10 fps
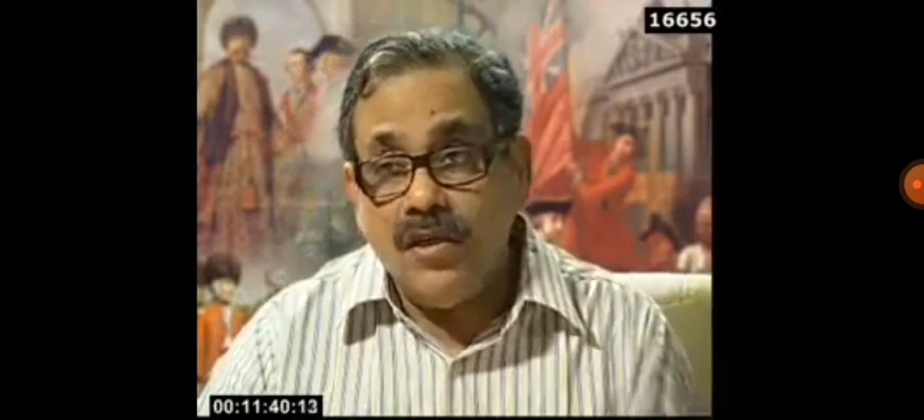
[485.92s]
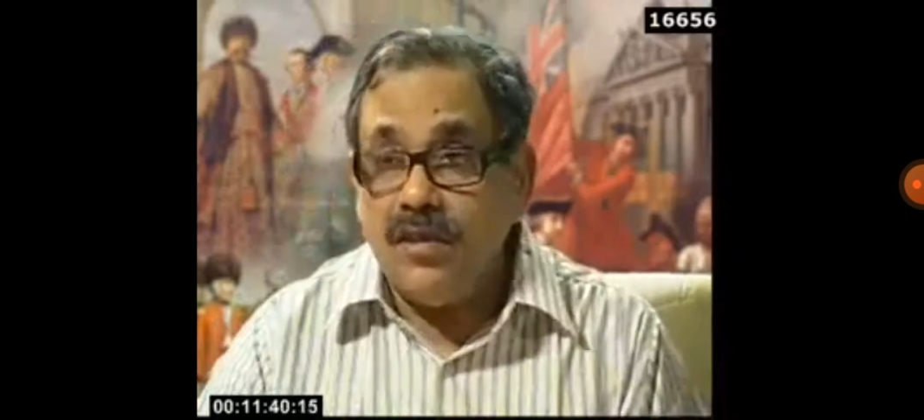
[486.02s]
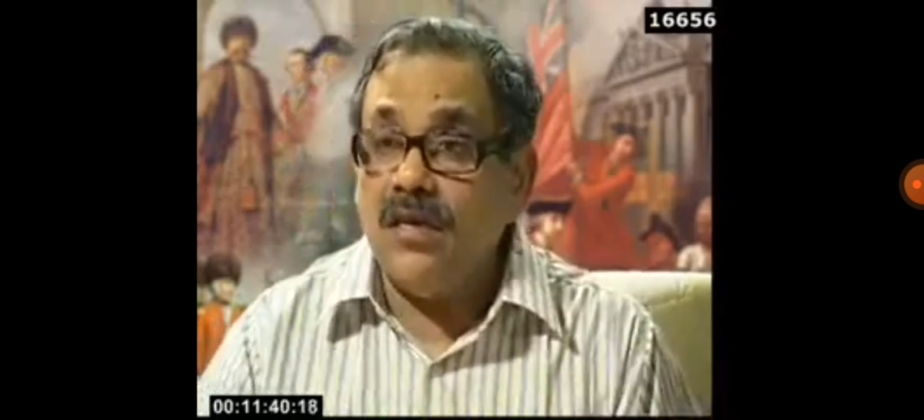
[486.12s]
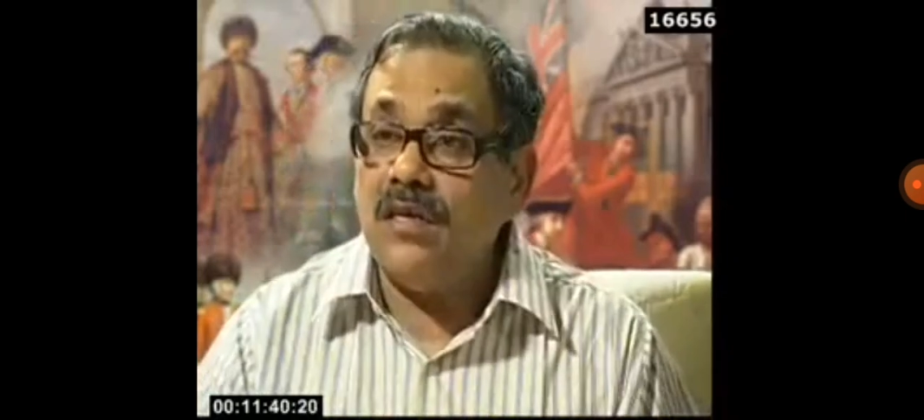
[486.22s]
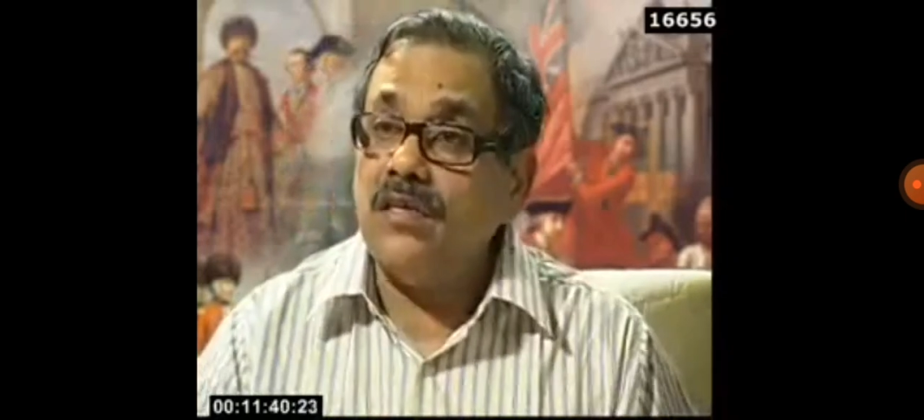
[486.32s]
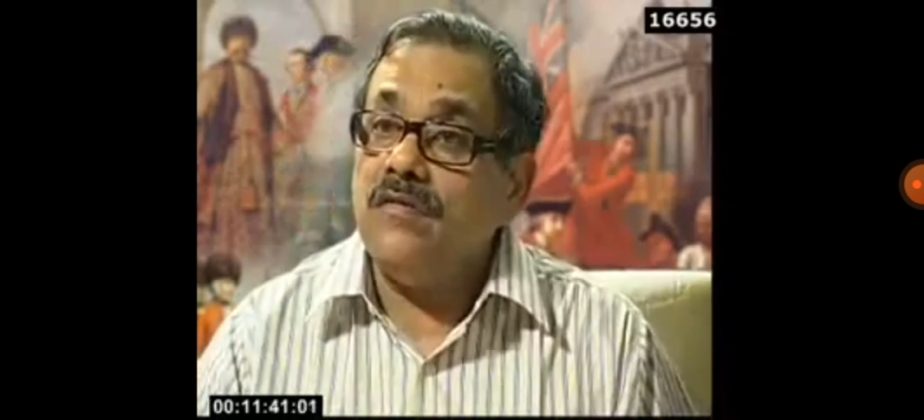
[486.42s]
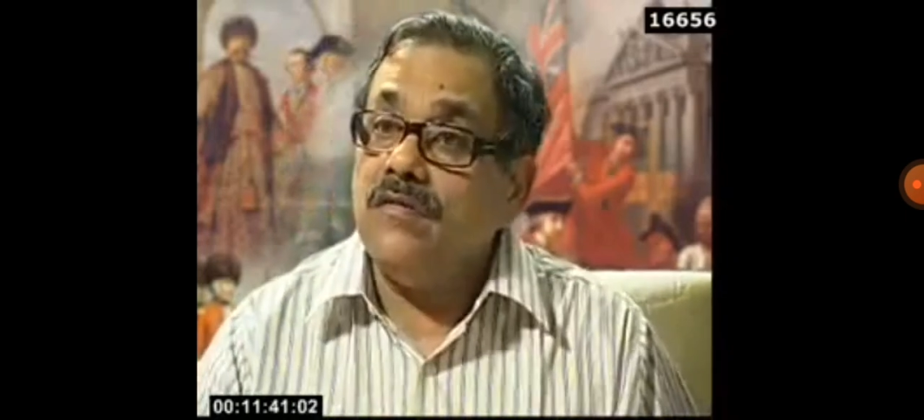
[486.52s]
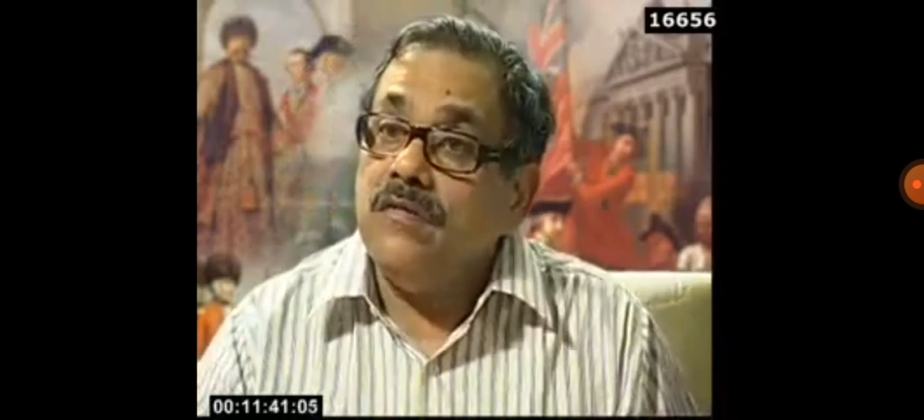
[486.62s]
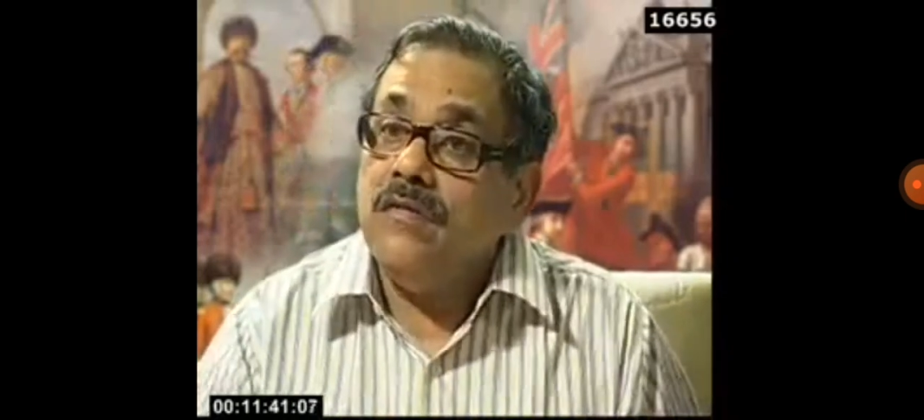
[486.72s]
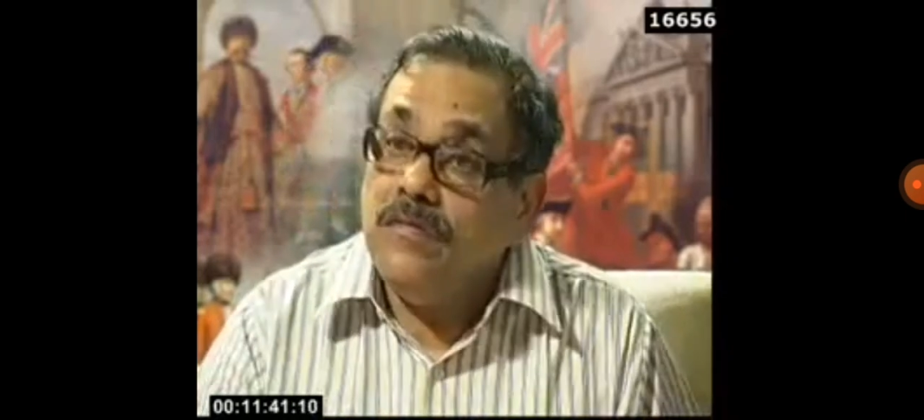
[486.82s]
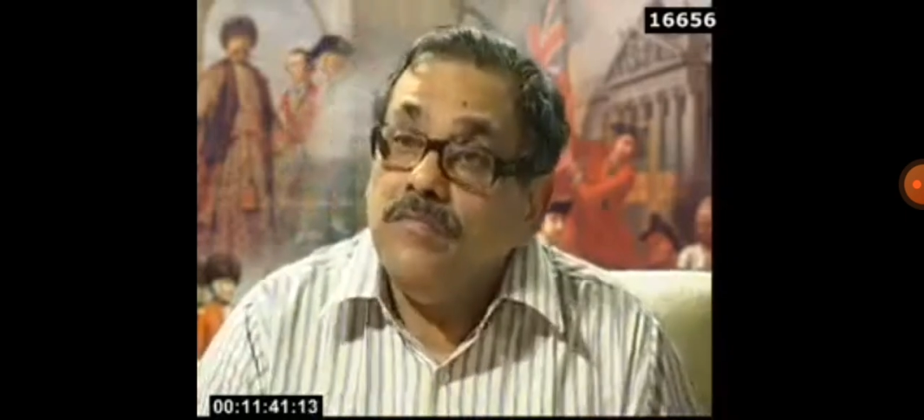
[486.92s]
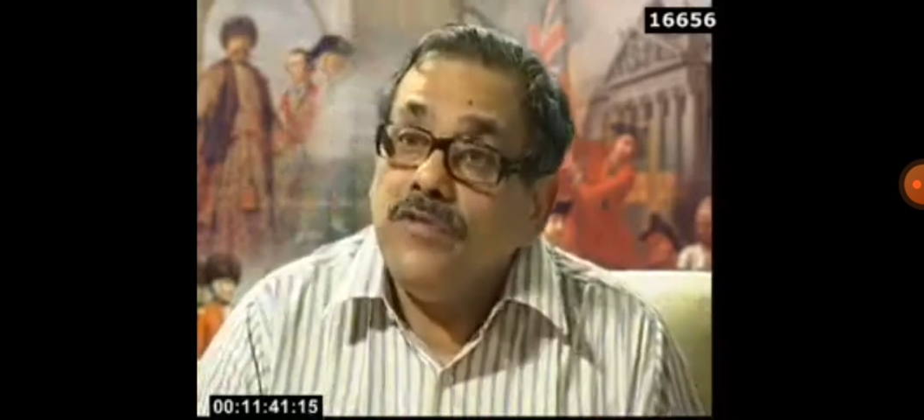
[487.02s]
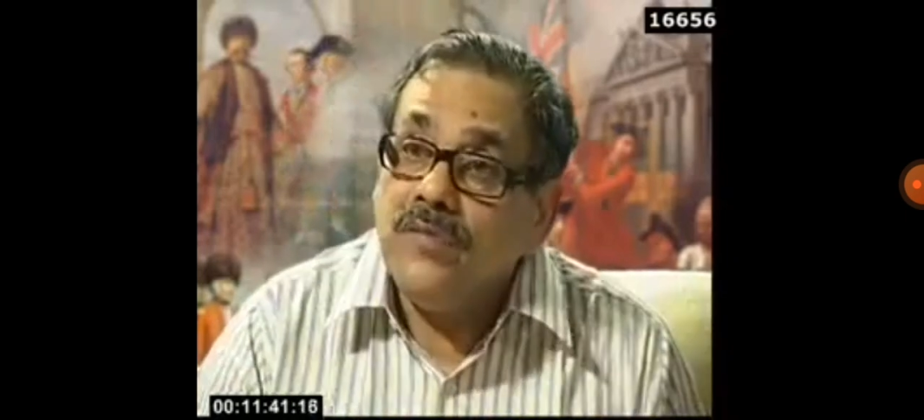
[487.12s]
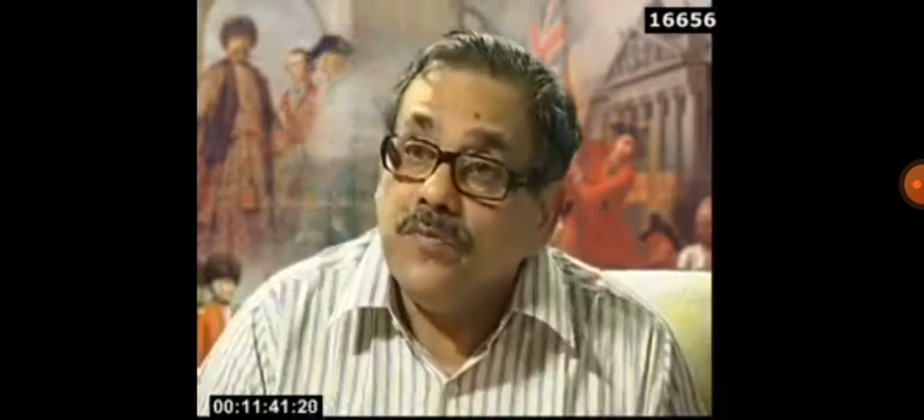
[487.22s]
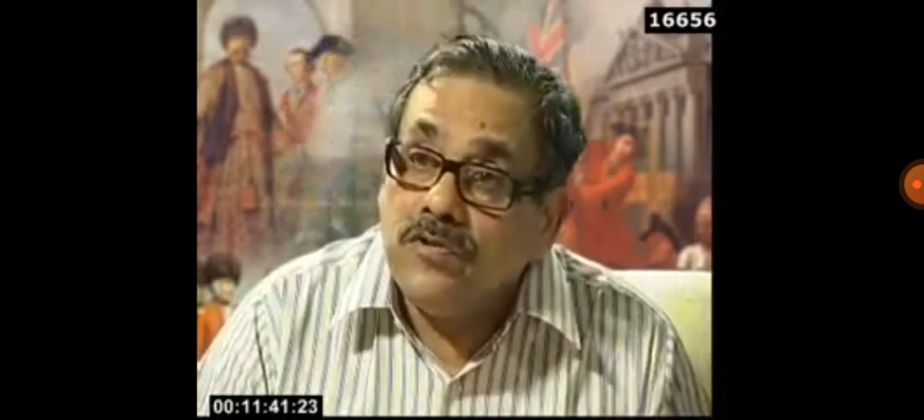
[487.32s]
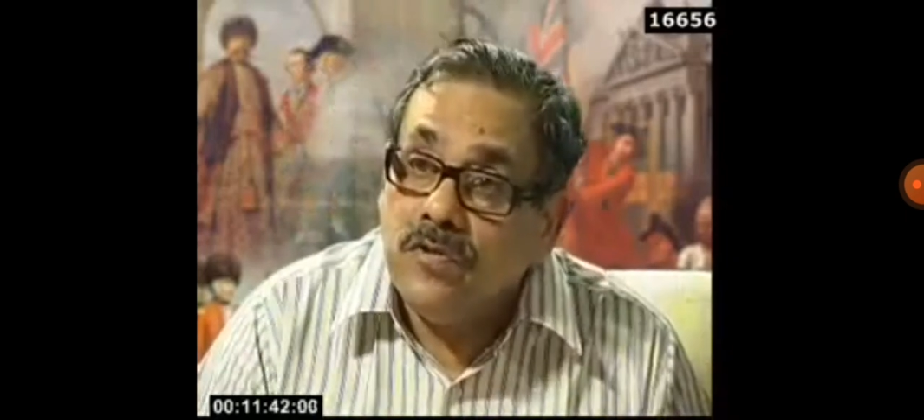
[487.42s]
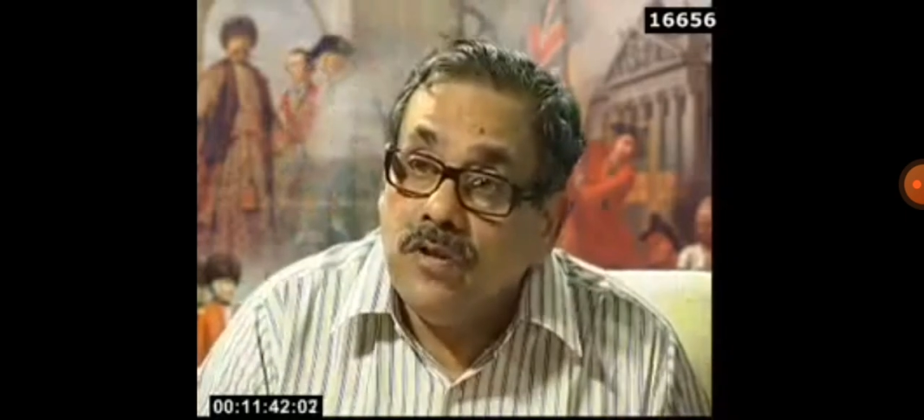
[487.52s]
to desert Tipu